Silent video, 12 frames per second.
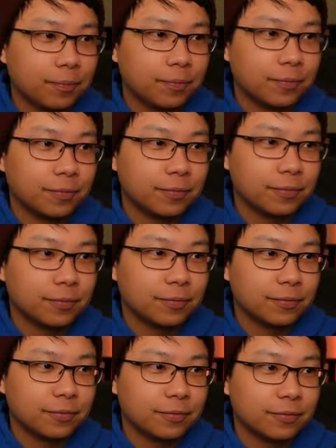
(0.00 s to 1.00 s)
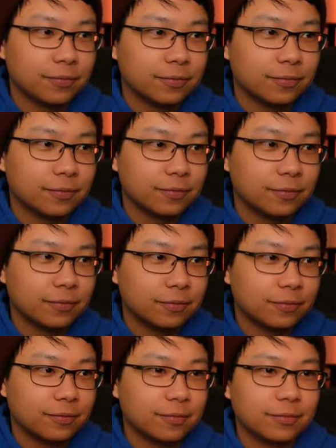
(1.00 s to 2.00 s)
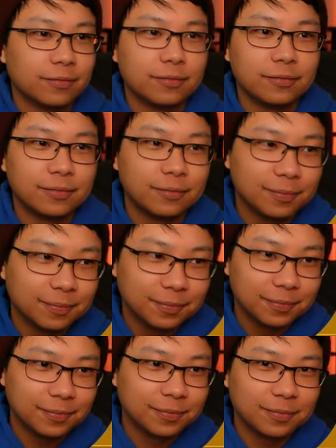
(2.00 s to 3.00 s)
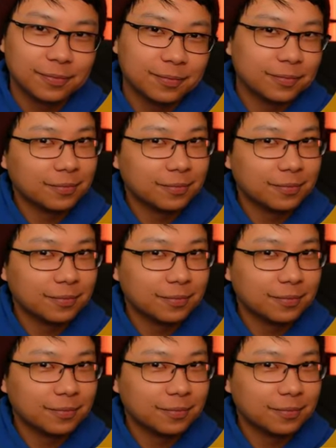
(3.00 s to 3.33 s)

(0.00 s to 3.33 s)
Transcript: (silence)